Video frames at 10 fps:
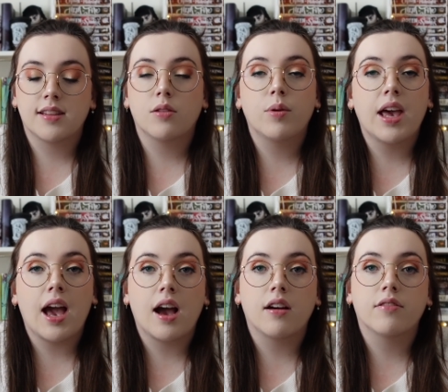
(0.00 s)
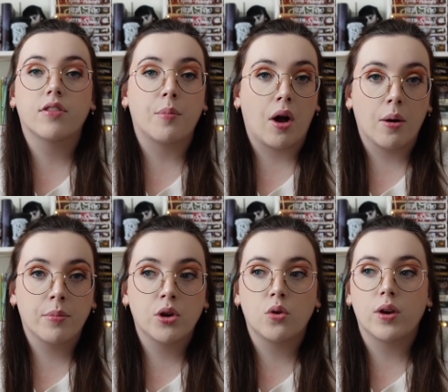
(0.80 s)
Then we have the mom,
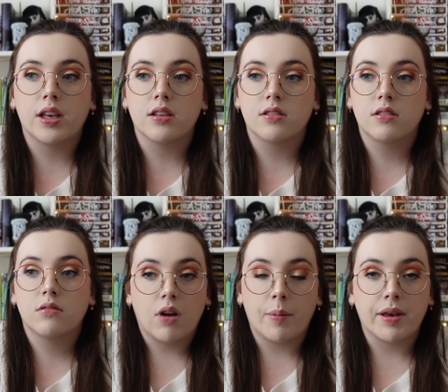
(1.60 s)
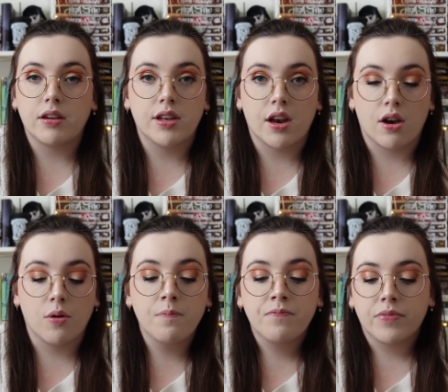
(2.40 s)
who is, I mean,
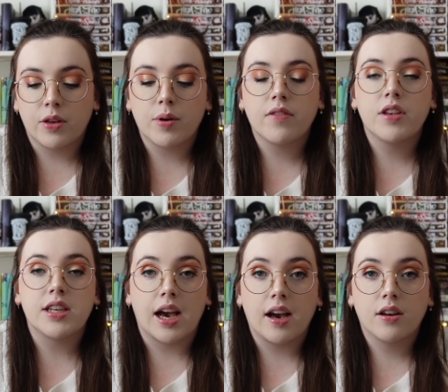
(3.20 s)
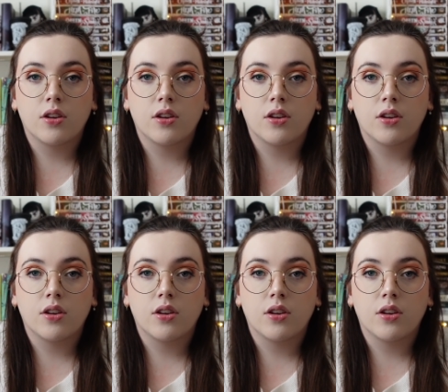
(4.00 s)
ditto. Then we have the dad,